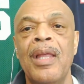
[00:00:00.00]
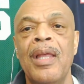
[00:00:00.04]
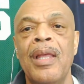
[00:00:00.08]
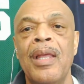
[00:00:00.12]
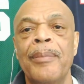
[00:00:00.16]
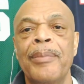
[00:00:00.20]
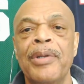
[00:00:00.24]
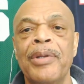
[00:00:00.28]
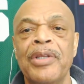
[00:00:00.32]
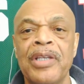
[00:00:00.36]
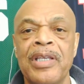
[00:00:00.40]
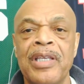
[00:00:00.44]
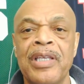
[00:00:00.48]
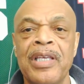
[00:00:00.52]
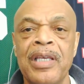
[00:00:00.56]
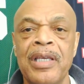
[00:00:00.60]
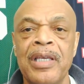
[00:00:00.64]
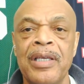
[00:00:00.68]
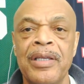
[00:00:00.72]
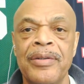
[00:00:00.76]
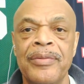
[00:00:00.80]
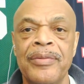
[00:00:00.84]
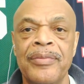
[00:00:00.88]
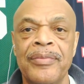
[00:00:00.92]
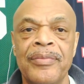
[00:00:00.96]
But the
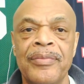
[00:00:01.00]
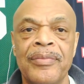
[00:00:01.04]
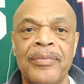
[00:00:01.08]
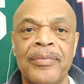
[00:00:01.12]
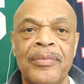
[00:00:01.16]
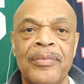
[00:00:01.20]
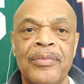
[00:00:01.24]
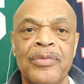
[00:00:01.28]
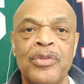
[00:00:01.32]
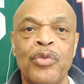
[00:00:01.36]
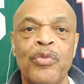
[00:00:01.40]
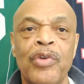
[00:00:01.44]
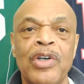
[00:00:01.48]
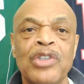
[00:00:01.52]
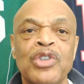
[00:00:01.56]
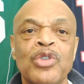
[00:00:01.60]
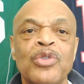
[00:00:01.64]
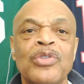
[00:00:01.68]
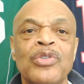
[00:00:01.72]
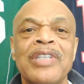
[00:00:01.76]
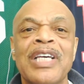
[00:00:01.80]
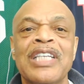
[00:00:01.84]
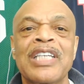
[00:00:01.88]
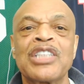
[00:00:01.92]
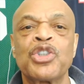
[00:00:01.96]
key to
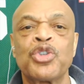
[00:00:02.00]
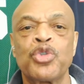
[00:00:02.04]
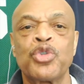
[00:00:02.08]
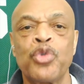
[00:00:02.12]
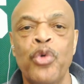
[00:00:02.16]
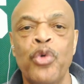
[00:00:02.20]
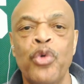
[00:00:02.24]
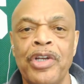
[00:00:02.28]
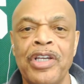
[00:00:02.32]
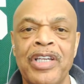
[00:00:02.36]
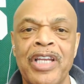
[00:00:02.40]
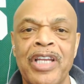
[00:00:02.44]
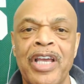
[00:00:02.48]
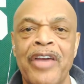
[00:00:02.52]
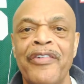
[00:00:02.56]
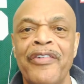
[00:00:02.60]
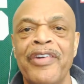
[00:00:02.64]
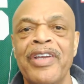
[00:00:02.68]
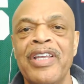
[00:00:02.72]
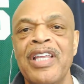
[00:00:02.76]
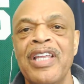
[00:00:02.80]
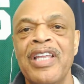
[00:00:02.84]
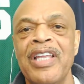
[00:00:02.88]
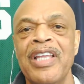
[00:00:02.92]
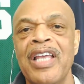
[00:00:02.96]
Russell's
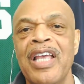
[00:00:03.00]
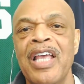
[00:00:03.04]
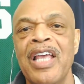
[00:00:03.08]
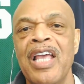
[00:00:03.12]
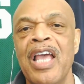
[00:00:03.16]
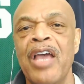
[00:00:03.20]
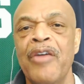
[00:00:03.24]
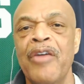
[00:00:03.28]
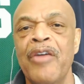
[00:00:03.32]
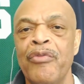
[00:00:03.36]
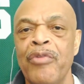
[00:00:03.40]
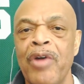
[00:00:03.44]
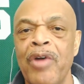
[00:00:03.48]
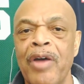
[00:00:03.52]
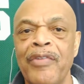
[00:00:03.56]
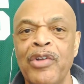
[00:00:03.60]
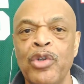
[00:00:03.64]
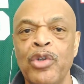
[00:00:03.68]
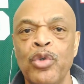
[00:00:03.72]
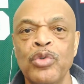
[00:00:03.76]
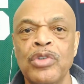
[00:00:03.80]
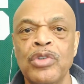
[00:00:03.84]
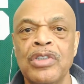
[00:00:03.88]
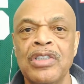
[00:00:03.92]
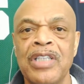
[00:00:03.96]
extraordinary and
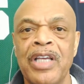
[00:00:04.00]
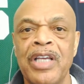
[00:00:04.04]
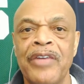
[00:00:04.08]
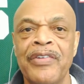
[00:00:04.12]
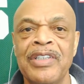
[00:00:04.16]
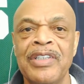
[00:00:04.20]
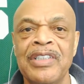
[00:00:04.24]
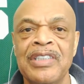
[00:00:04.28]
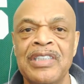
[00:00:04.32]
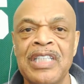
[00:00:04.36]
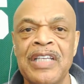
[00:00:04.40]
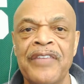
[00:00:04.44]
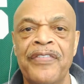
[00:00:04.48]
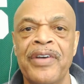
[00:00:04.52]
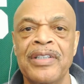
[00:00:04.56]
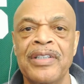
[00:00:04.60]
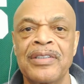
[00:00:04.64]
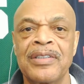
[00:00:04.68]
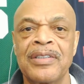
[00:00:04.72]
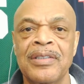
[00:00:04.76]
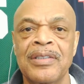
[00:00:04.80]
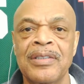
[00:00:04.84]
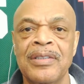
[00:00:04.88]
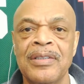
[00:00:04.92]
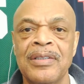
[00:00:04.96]
revolutionary
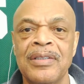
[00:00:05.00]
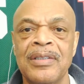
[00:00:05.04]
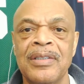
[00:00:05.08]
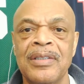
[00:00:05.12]
defense,